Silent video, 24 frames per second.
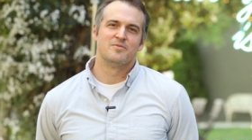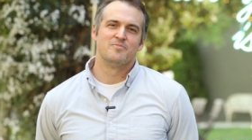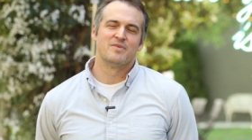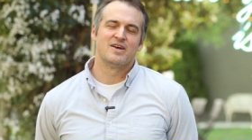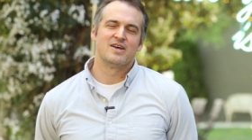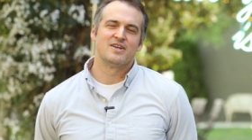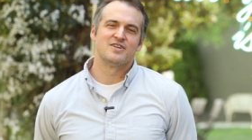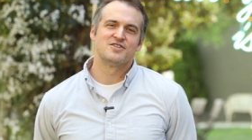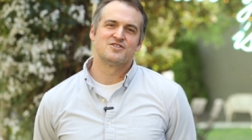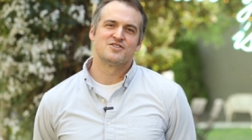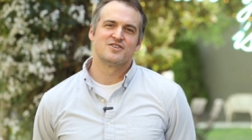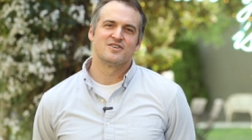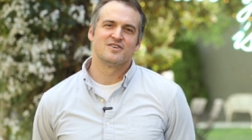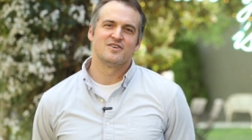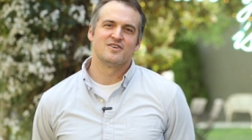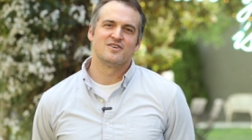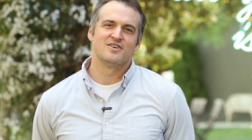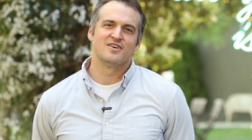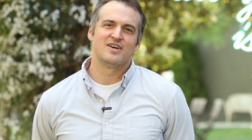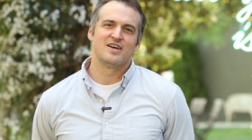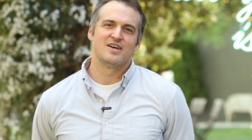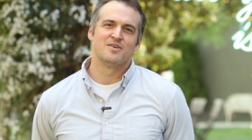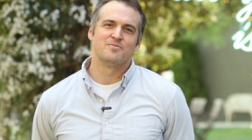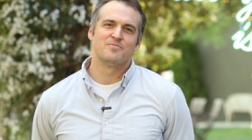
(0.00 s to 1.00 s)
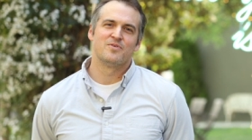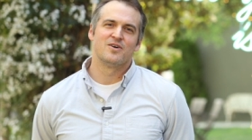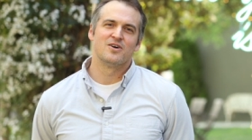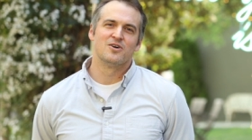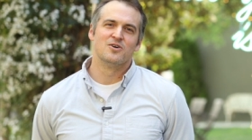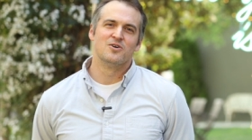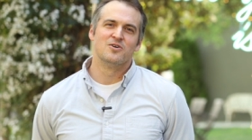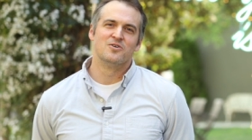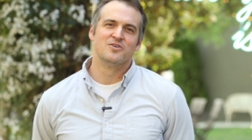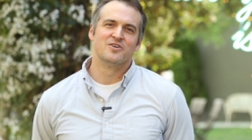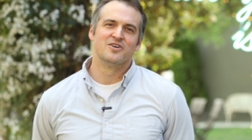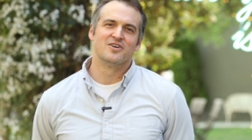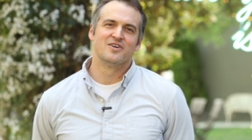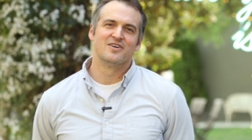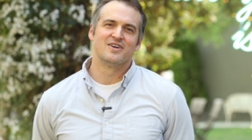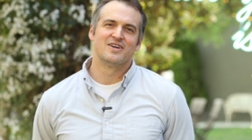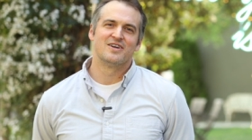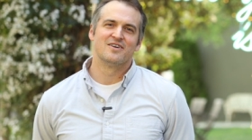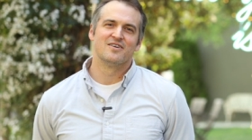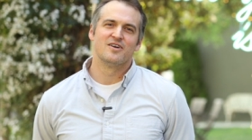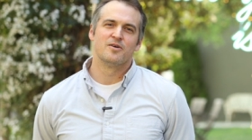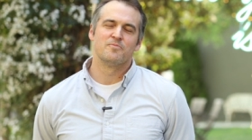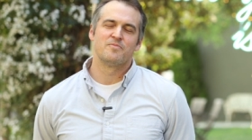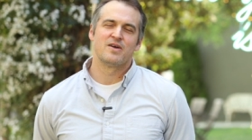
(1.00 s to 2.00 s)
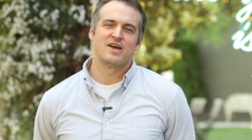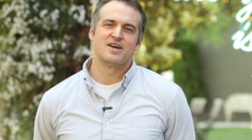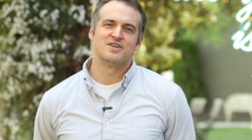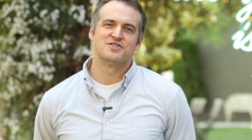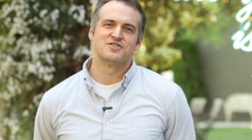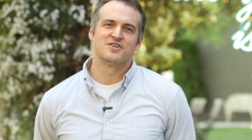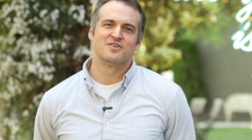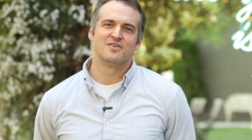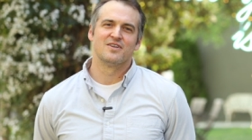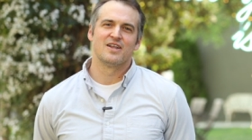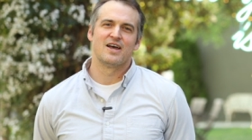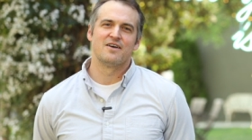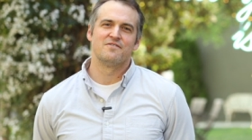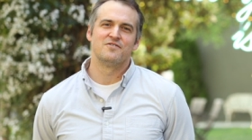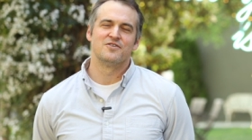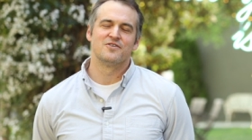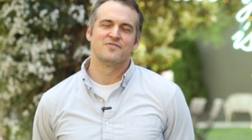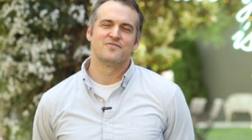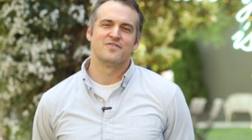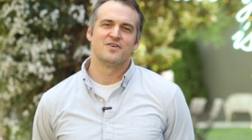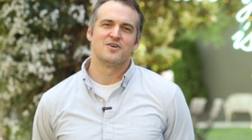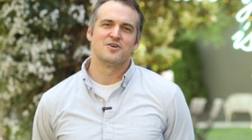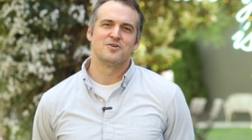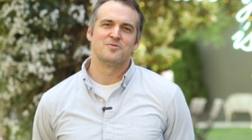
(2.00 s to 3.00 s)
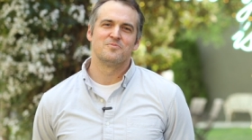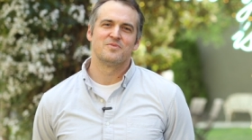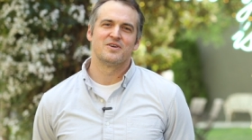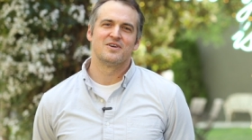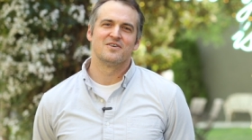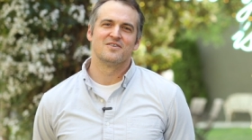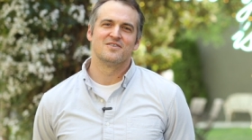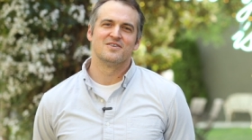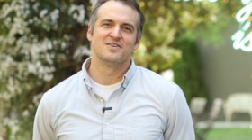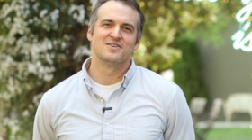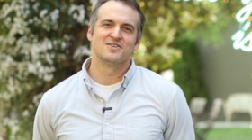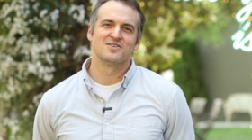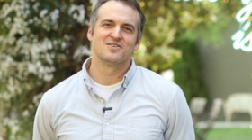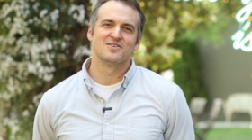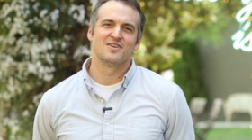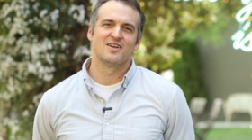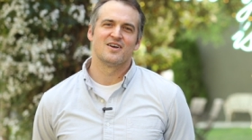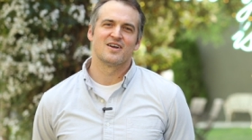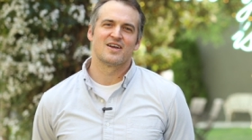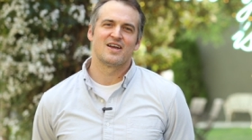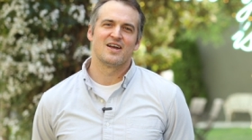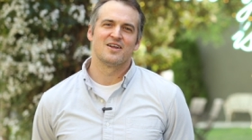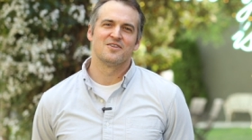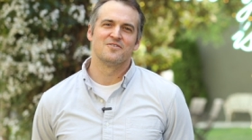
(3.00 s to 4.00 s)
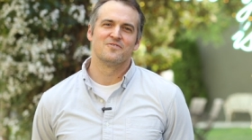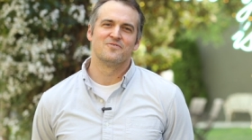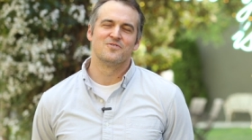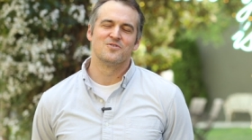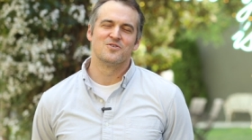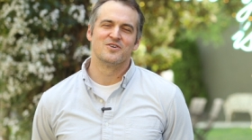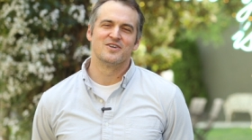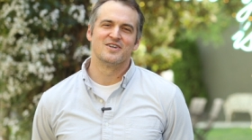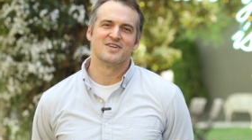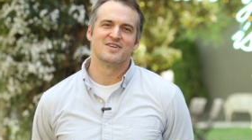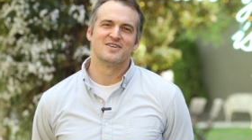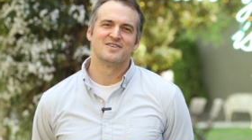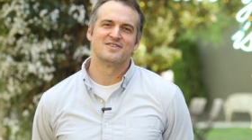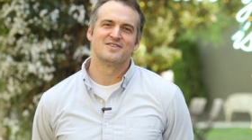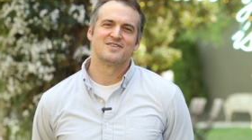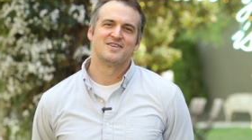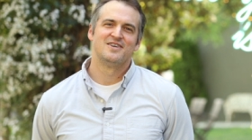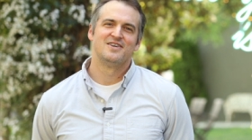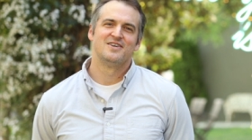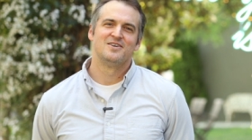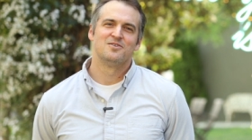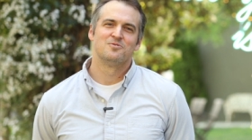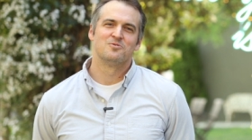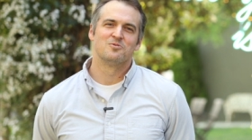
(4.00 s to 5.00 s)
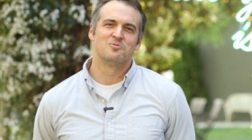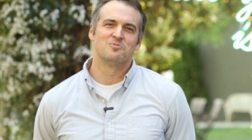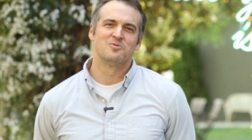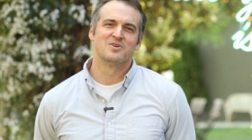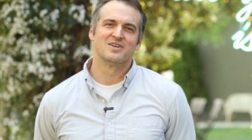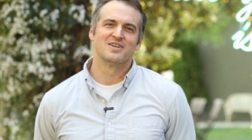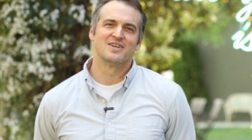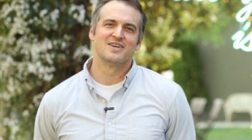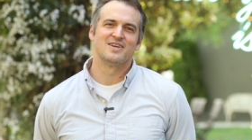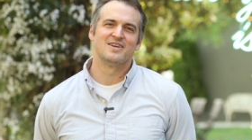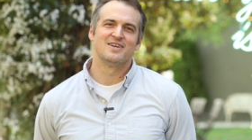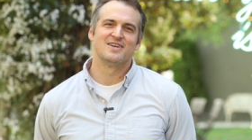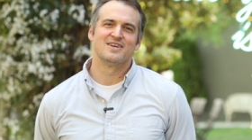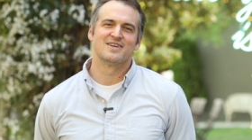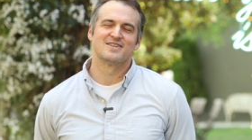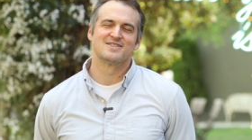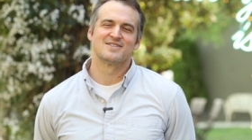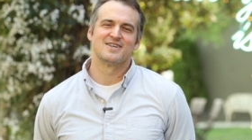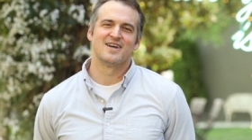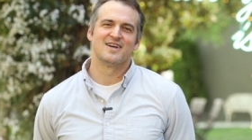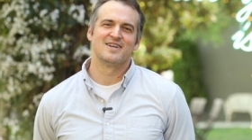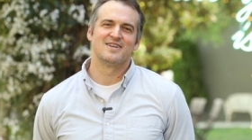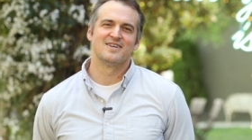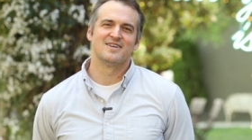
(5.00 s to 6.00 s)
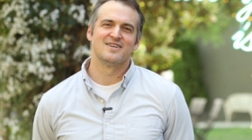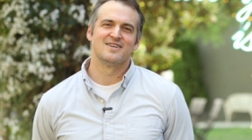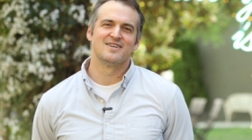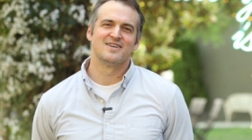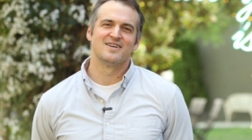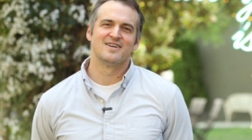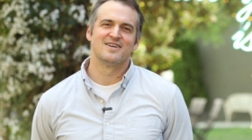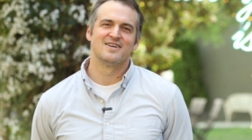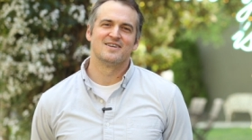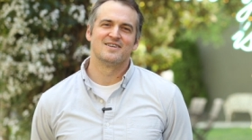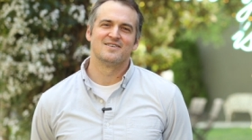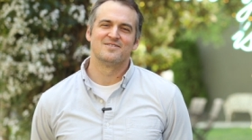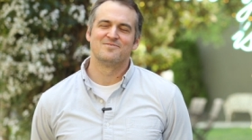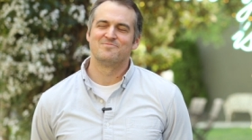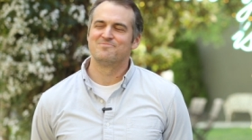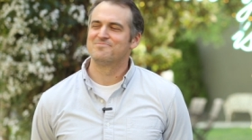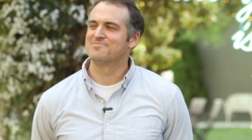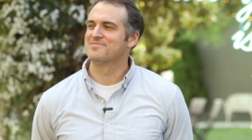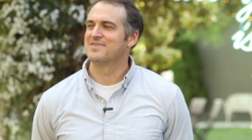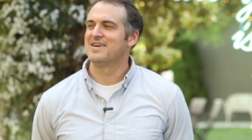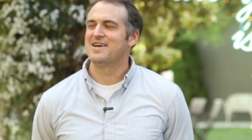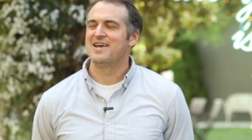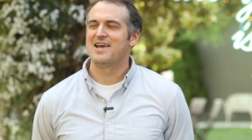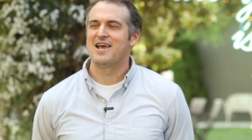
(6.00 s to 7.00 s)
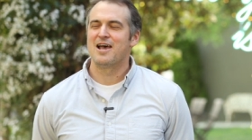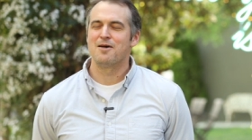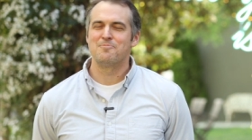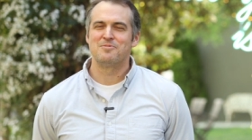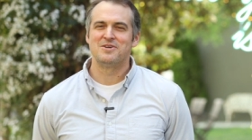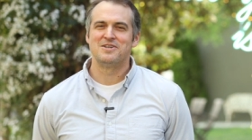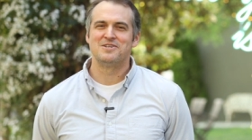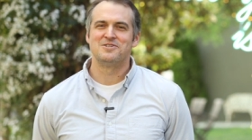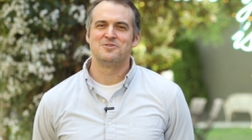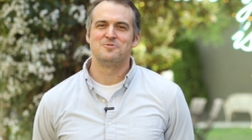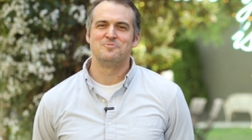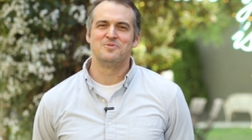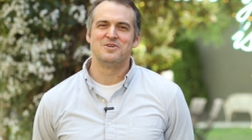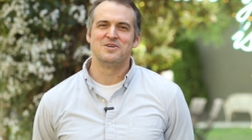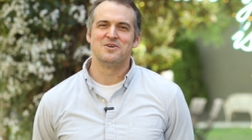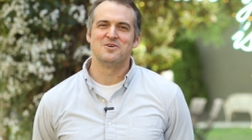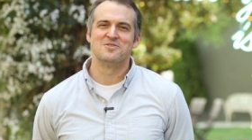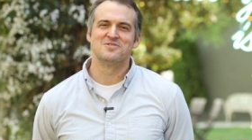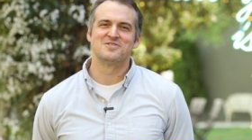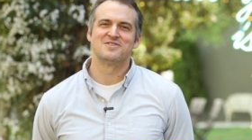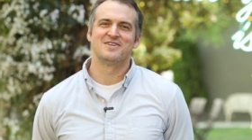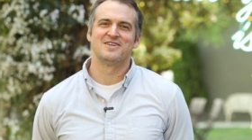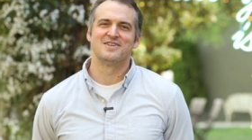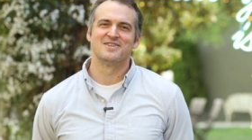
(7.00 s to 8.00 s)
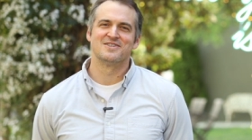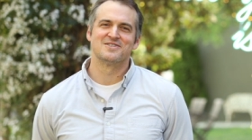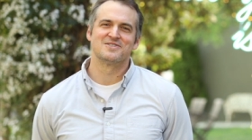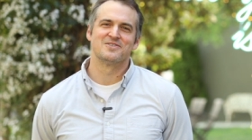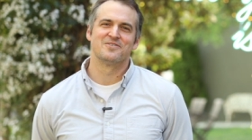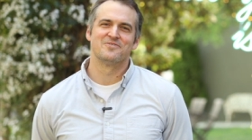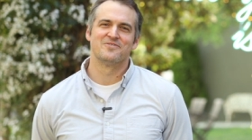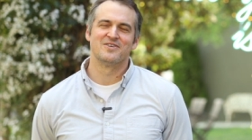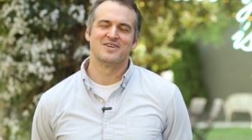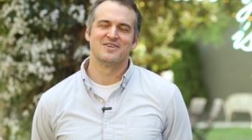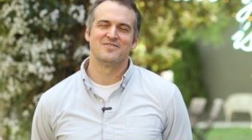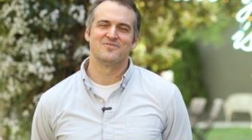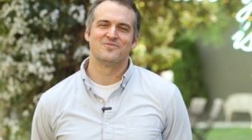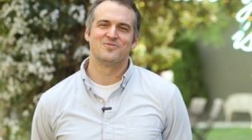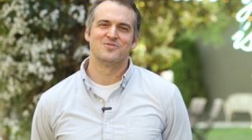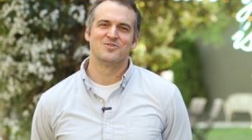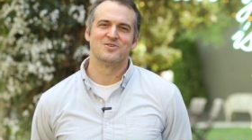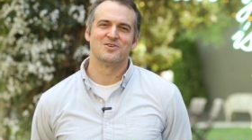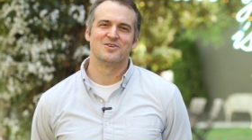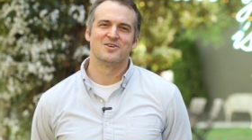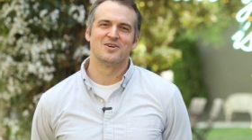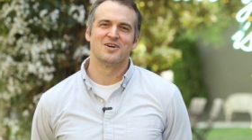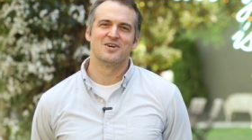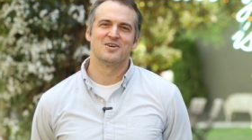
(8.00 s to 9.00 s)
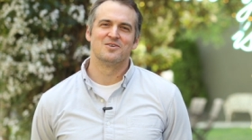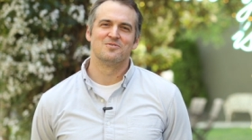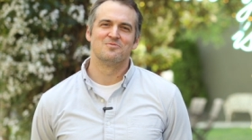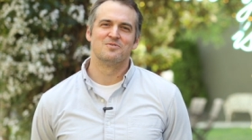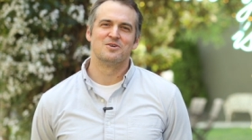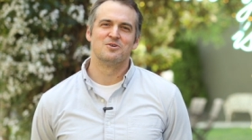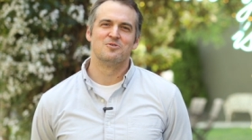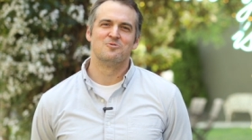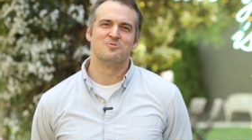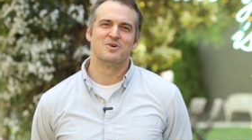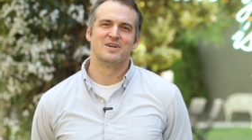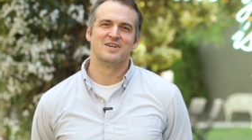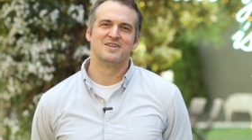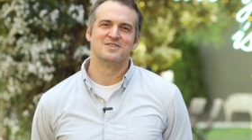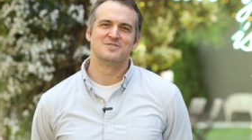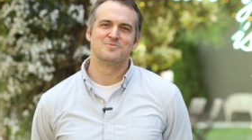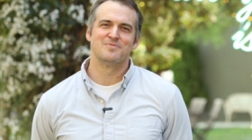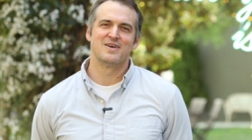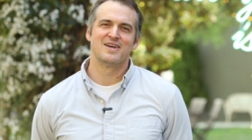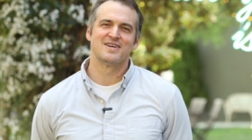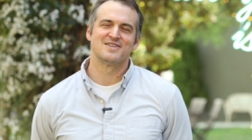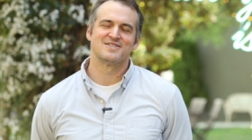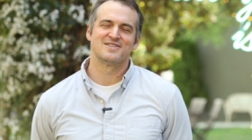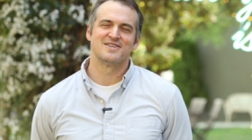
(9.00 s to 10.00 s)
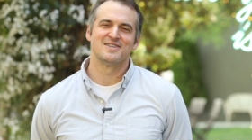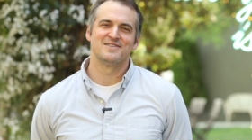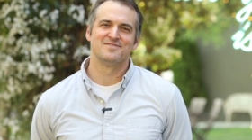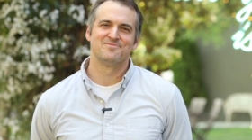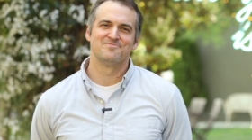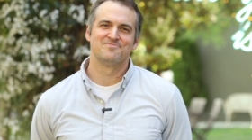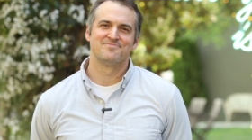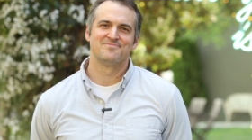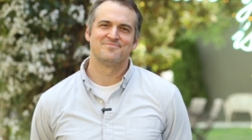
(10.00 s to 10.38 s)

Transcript: the manager and part owner here at Pageo Lavender Farm here in Turlock, California. We're really excited and happy to be hosting this event for Real Weddings Magazine.